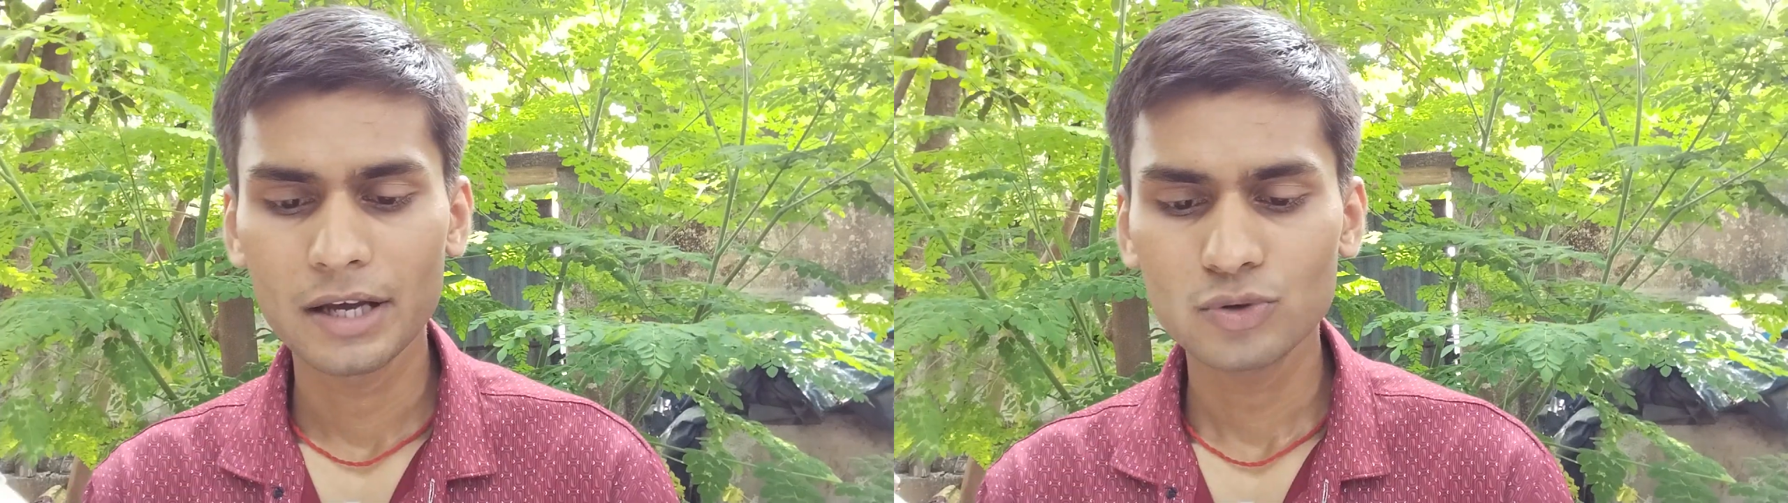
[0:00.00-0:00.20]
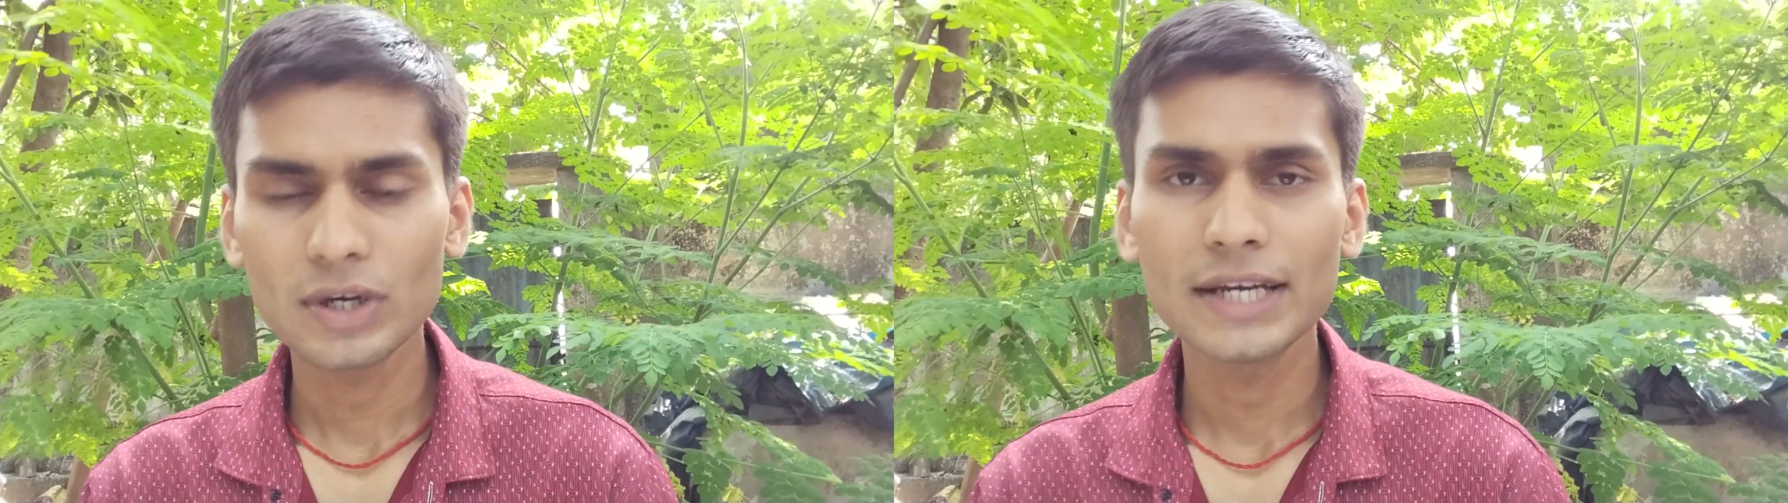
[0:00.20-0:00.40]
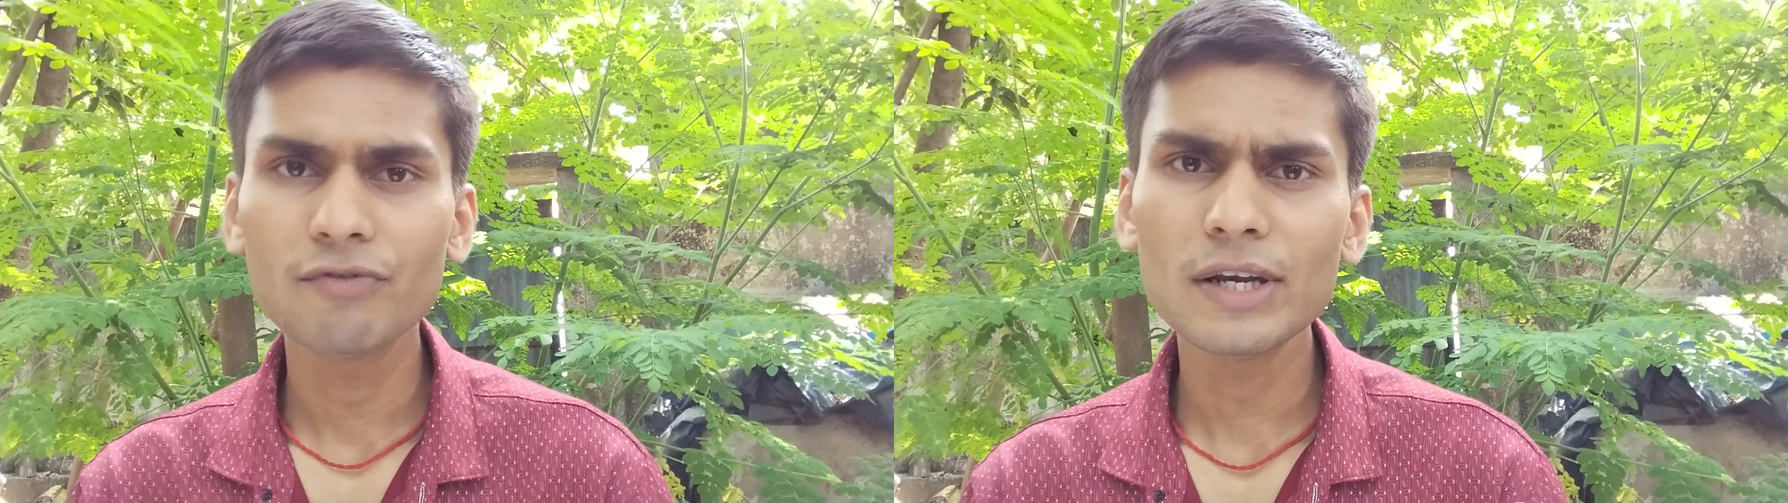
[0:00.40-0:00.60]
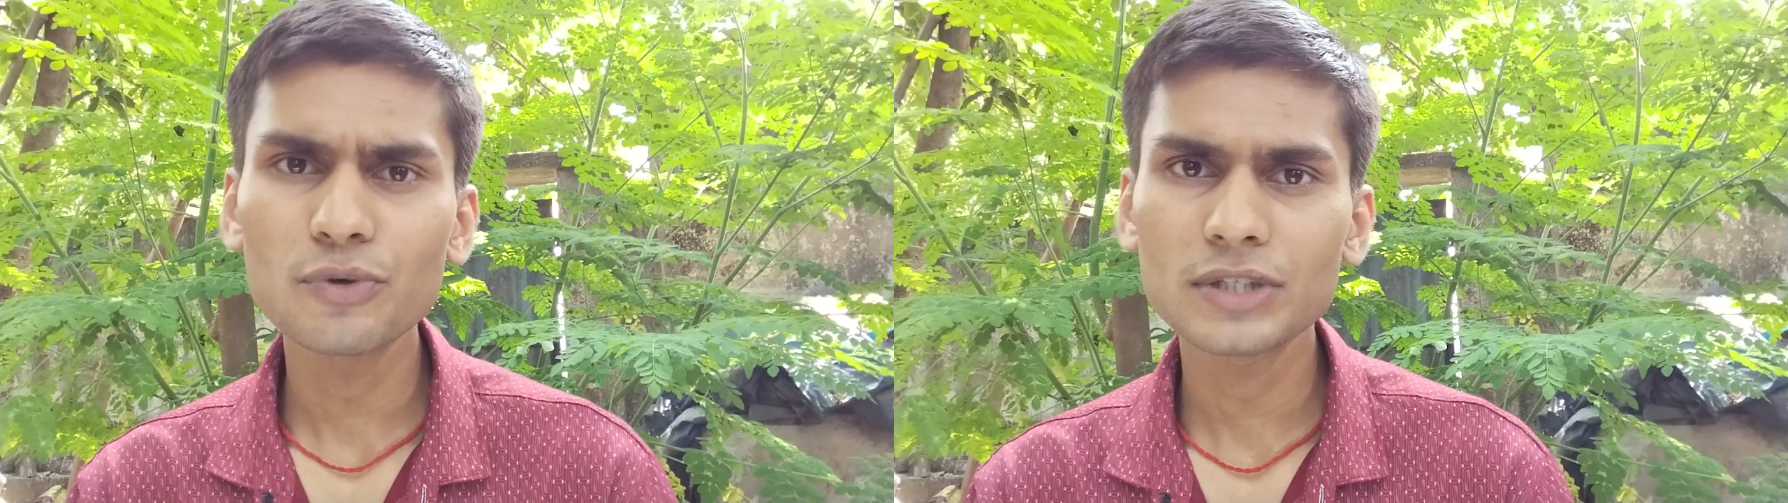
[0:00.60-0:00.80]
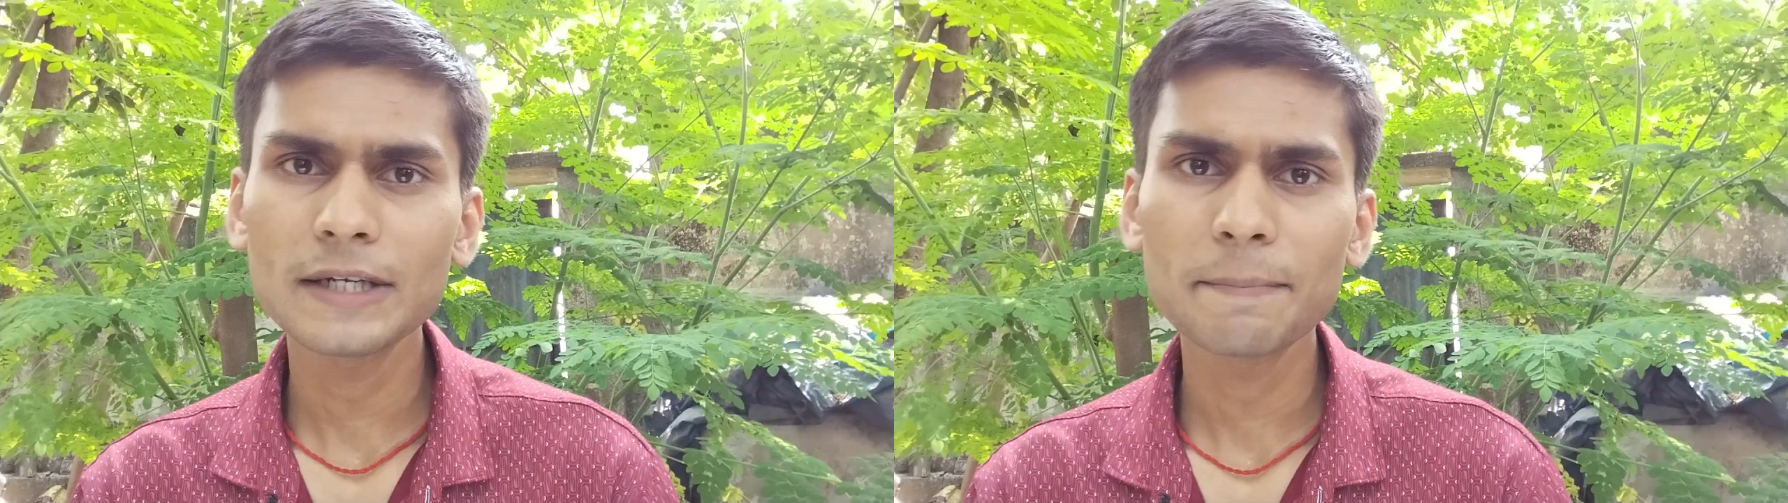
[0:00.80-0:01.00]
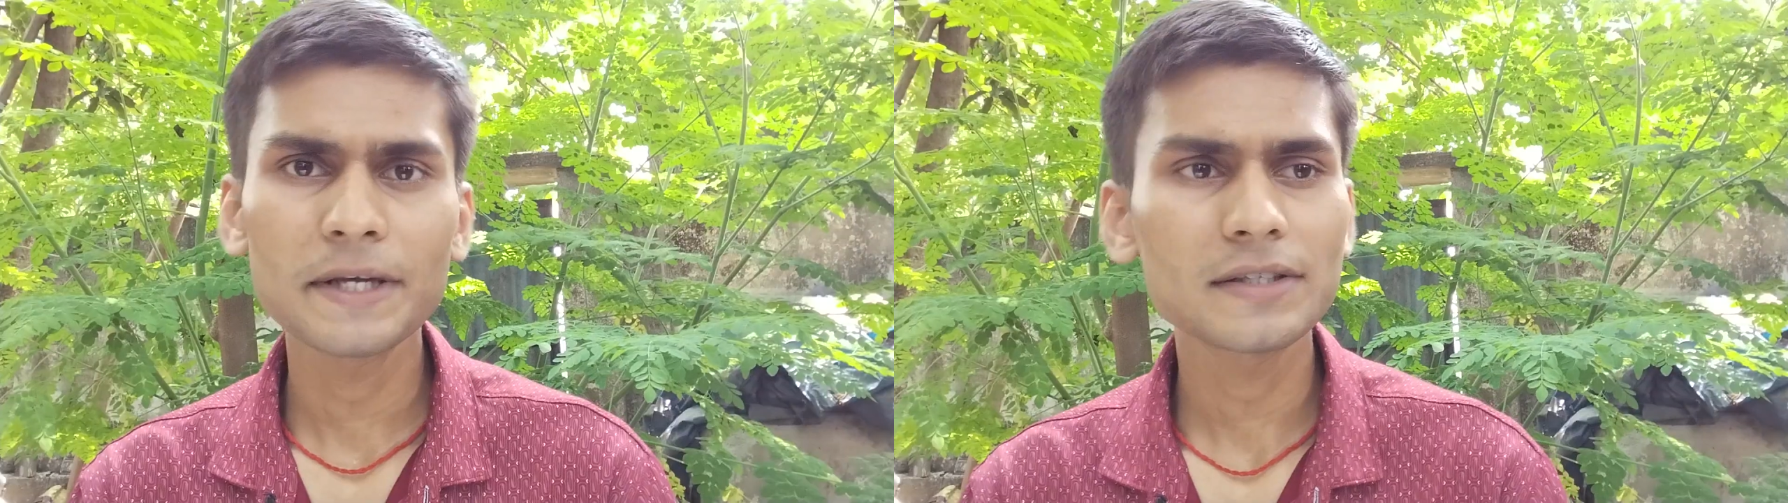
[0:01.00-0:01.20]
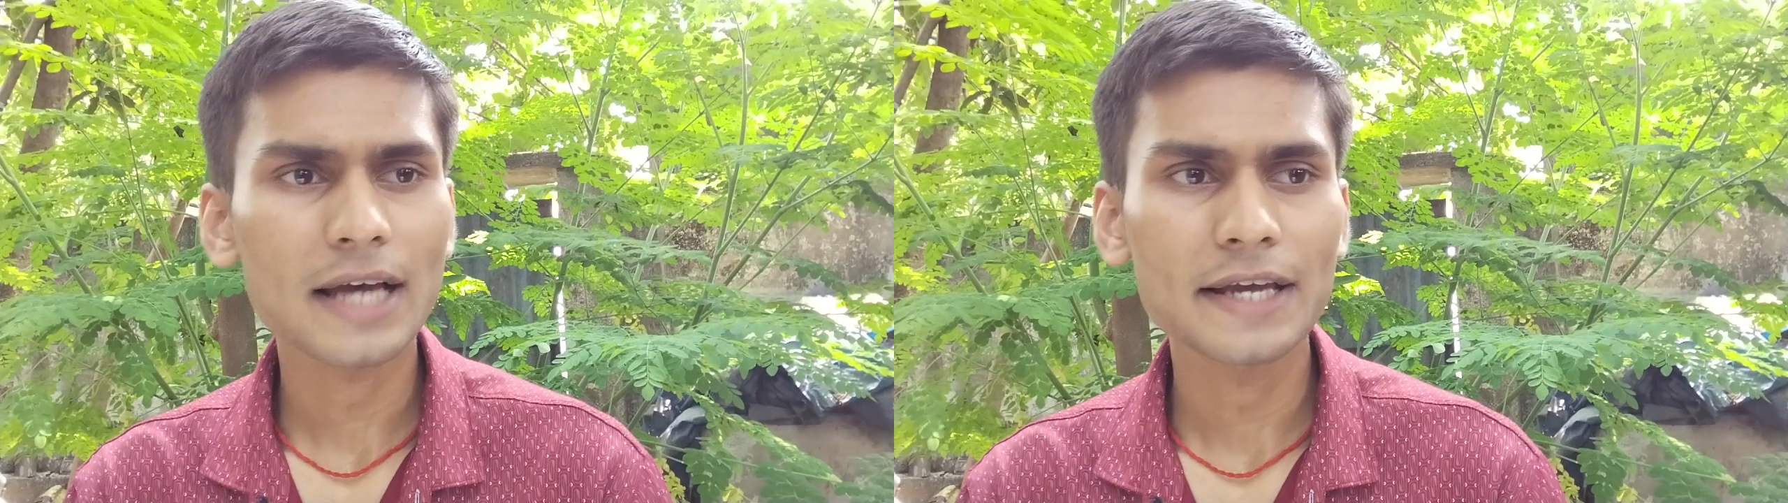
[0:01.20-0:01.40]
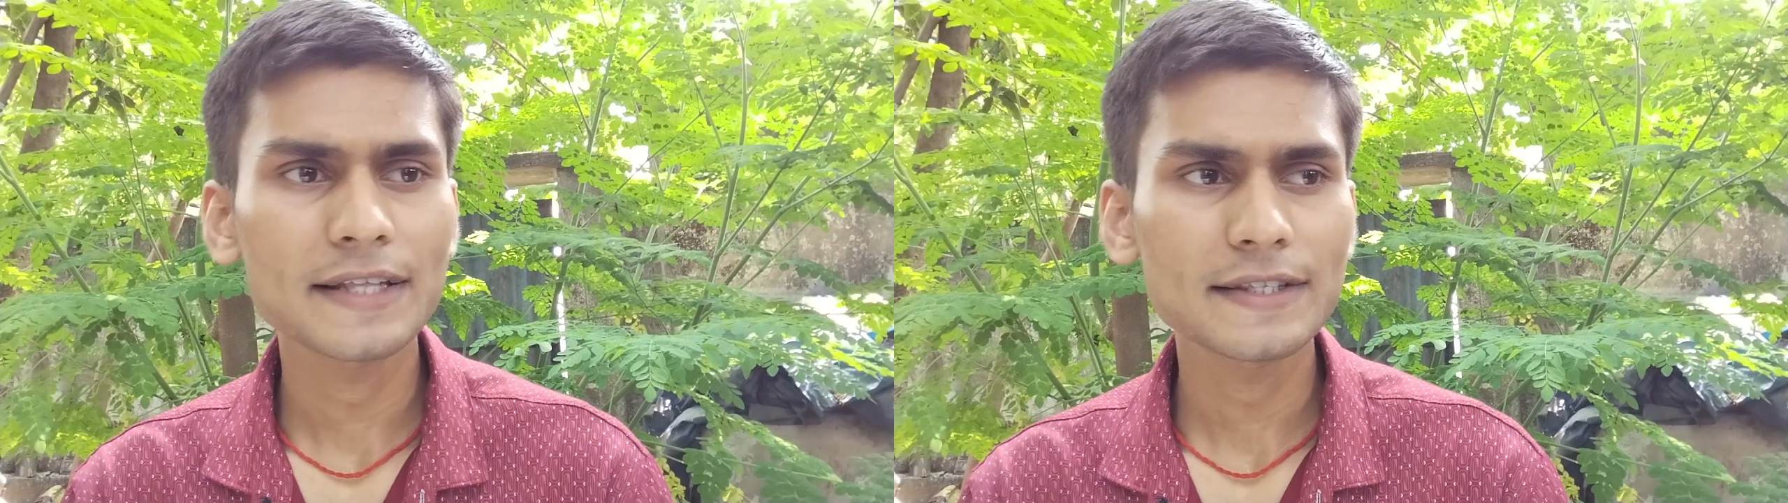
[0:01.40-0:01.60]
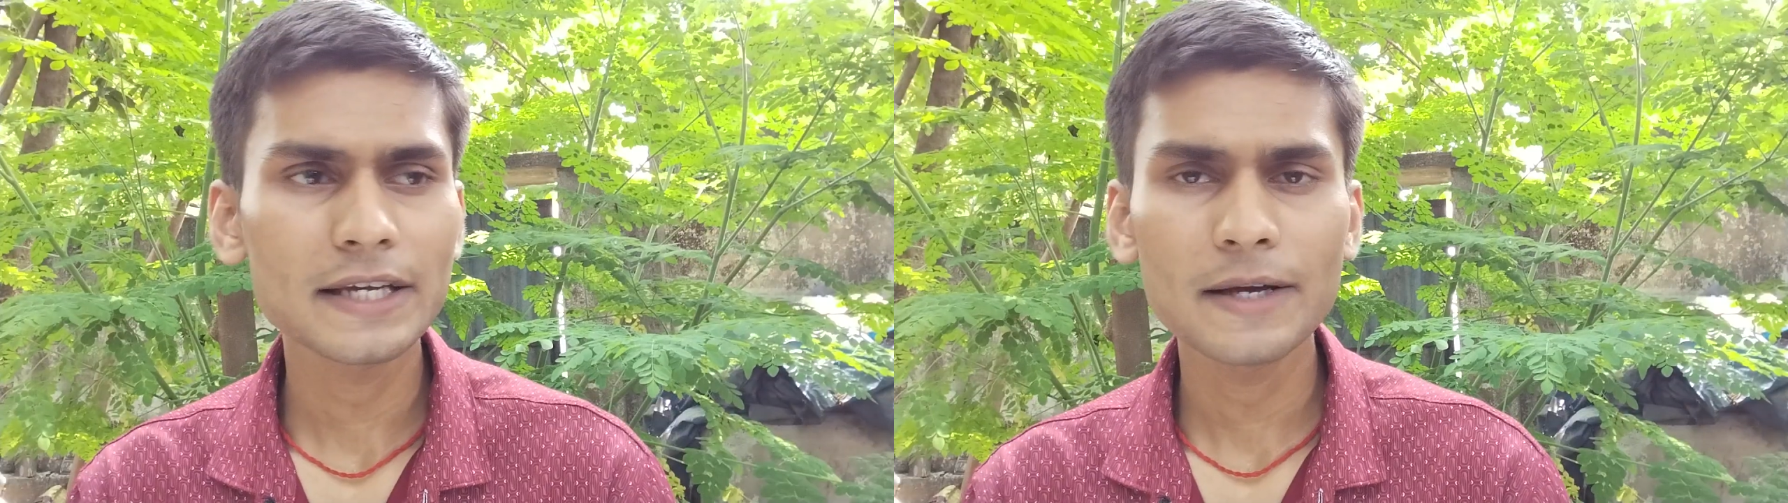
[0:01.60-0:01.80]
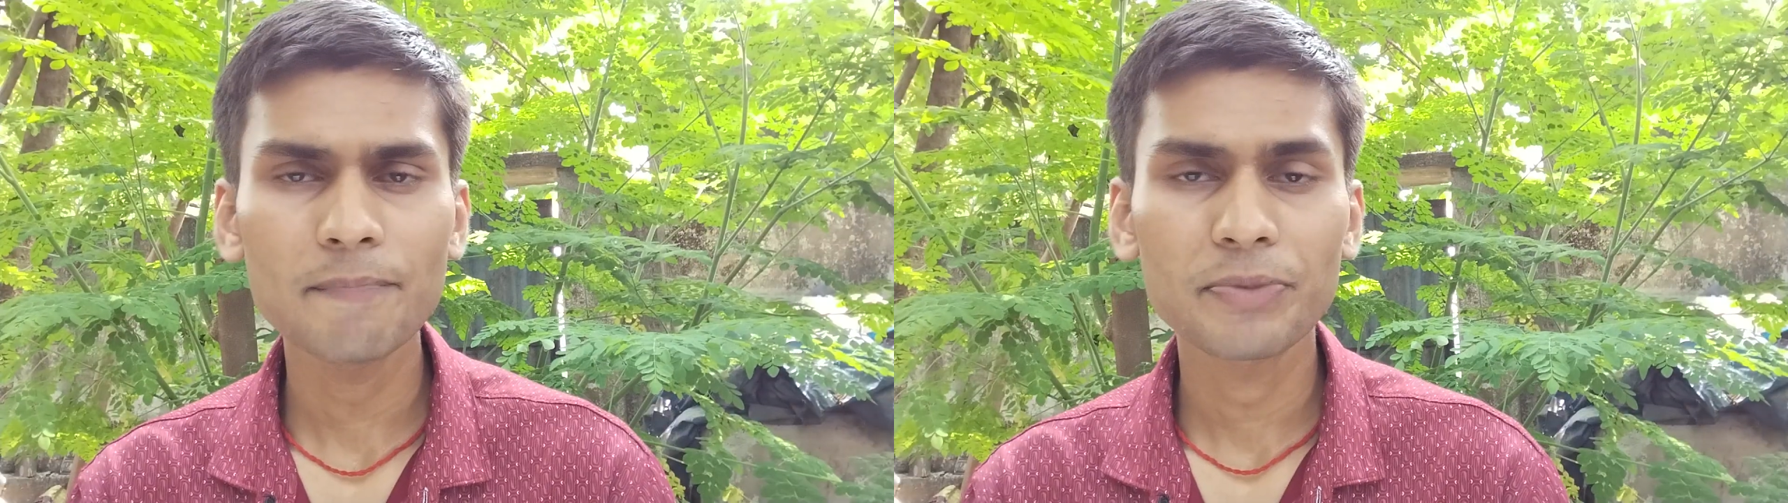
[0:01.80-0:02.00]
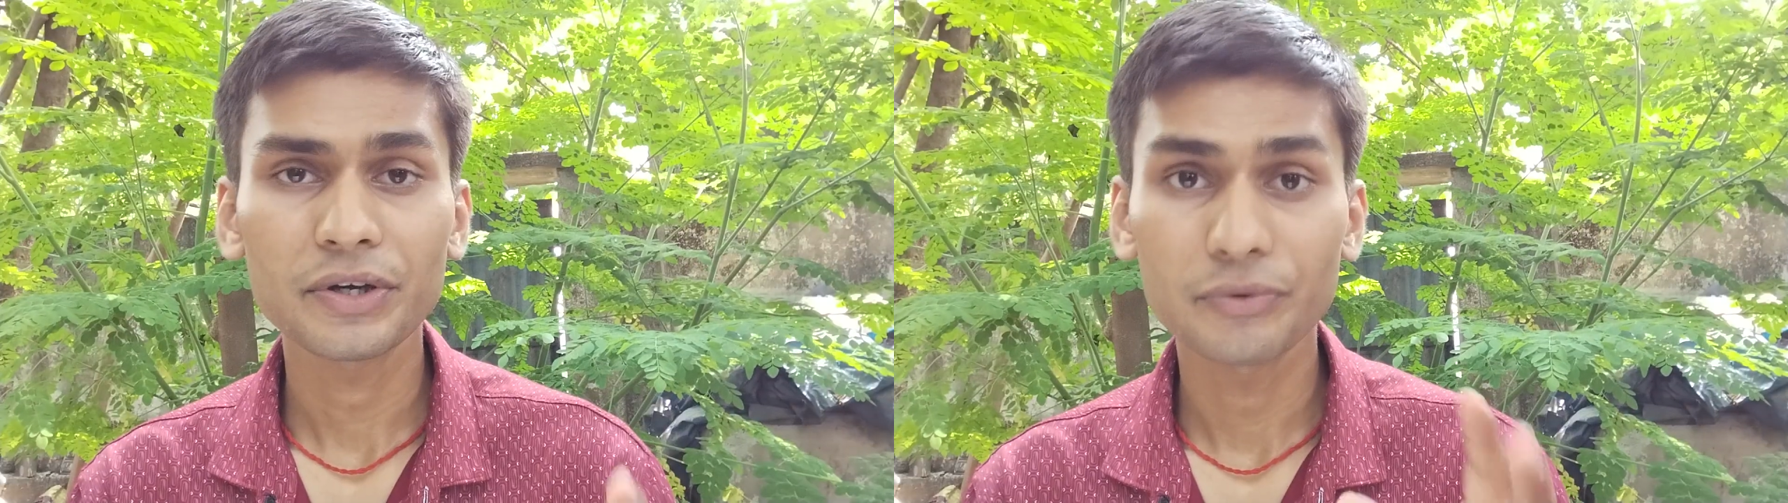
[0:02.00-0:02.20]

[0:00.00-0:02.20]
So evolution means, I can say,